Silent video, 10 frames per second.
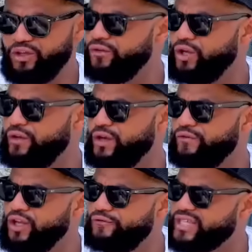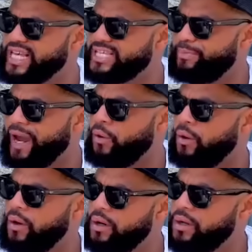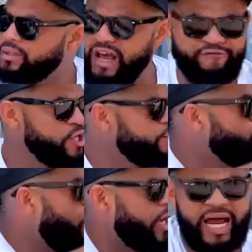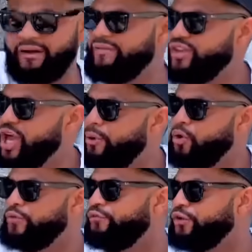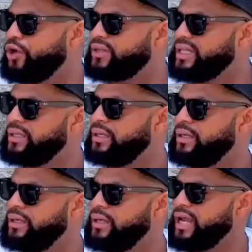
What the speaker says: Even if it's a spell. So I've just been walking around the neighborhood for nothing.